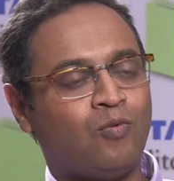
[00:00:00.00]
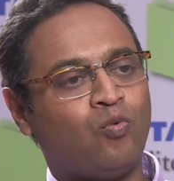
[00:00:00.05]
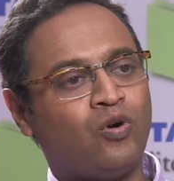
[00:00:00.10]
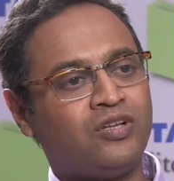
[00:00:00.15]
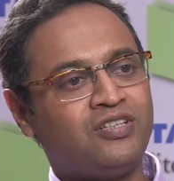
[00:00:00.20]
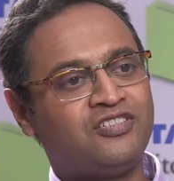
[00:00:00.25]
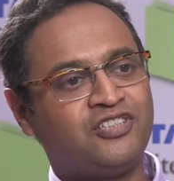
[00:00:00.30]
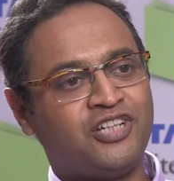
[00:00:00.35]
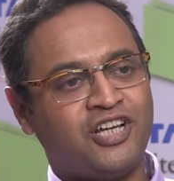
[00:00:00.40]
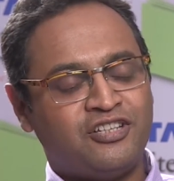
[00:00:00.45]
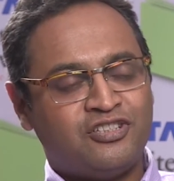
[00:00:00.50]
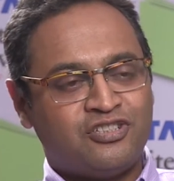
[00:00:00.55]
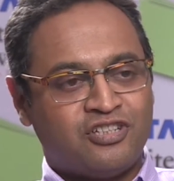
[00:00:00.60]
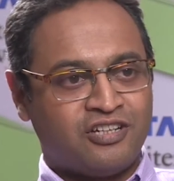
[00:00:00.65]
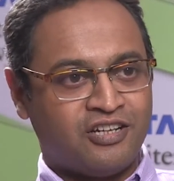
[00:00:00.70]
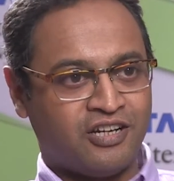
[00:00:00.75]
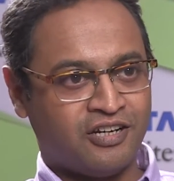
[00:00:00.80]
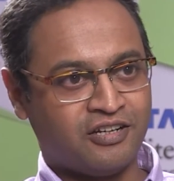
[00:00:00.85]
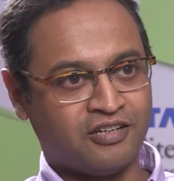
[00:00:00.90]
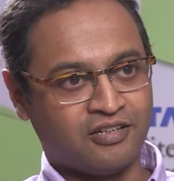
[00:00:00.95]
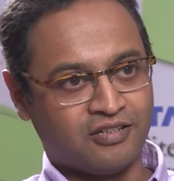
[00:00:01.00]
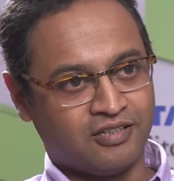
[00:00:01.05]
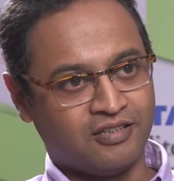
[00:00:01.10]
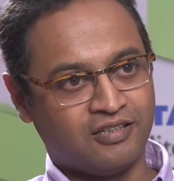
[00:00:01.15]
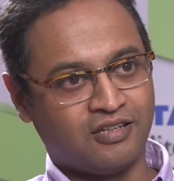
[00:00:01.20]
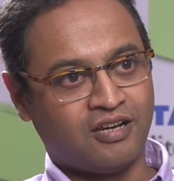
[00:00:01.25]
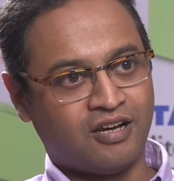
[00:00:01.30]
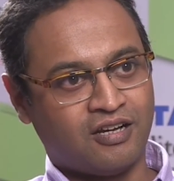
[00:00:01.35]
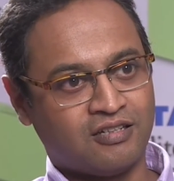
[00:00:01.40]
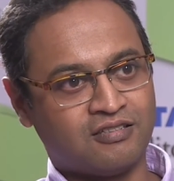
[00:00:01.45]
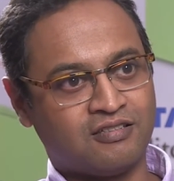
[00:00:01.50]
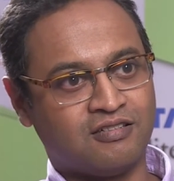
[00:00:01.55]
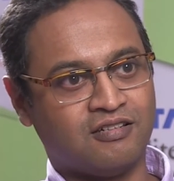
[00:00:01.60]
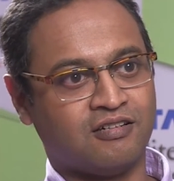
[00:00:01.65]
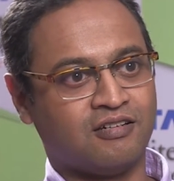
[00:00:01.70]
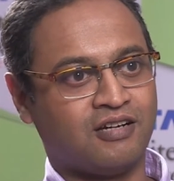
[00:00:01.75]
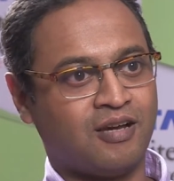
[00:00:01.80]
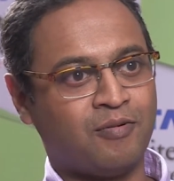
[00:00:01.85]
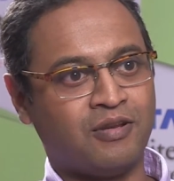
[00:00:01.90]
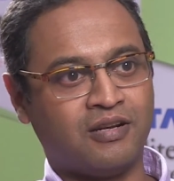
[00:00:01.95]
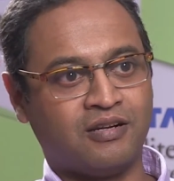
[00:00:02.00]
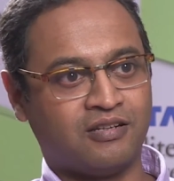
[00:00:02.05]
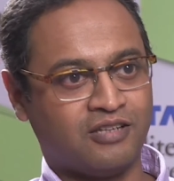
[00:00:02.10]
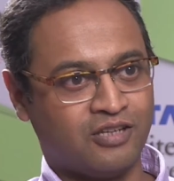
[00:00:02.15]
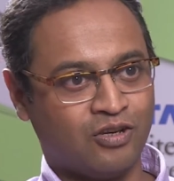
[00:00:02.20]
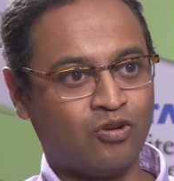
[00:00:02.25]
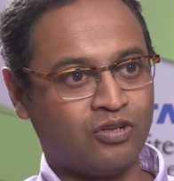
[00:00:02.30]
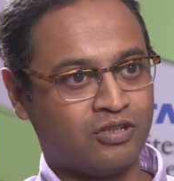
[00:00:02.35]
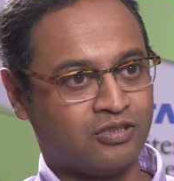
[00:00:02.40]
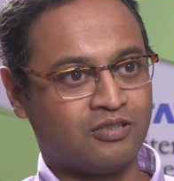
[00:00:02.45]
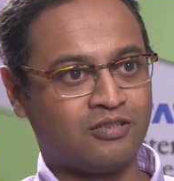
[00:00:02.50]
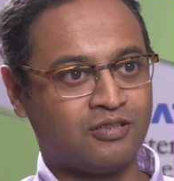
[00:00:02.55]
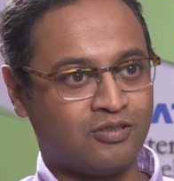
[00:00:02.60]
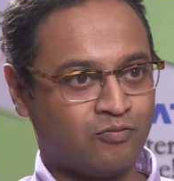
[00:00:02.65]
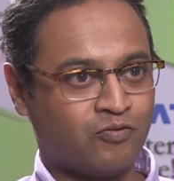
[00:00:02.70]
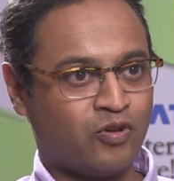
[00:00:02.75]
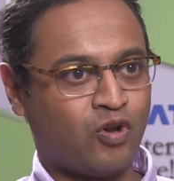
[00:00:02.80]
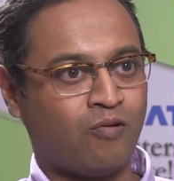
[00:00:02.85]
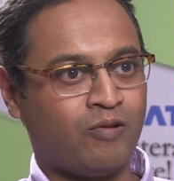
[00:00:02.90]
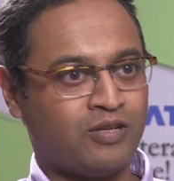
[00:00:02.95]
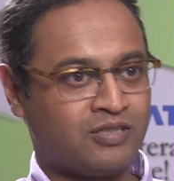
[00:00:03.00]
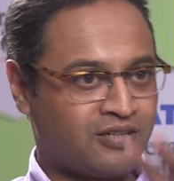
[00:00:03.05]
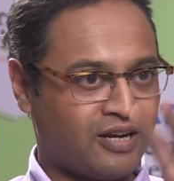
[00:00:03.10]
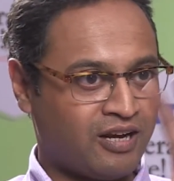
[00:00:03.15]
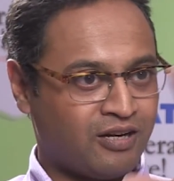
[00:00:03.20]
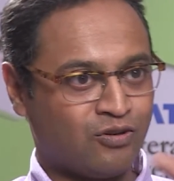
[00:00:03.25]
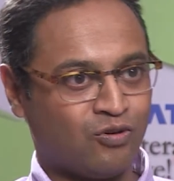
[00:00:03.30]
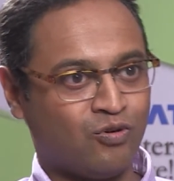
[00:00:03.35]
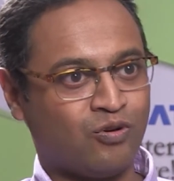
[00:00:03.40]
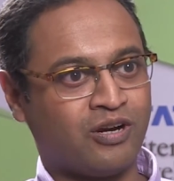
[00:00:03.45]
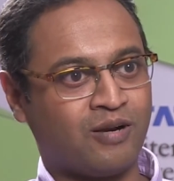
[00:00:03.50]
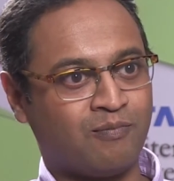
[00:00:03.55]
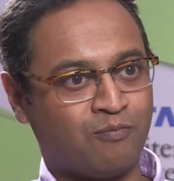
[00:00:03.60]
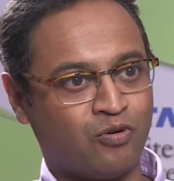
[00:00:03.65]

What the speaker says: what's changed in India in the last, I mean, you know, we always tend to look at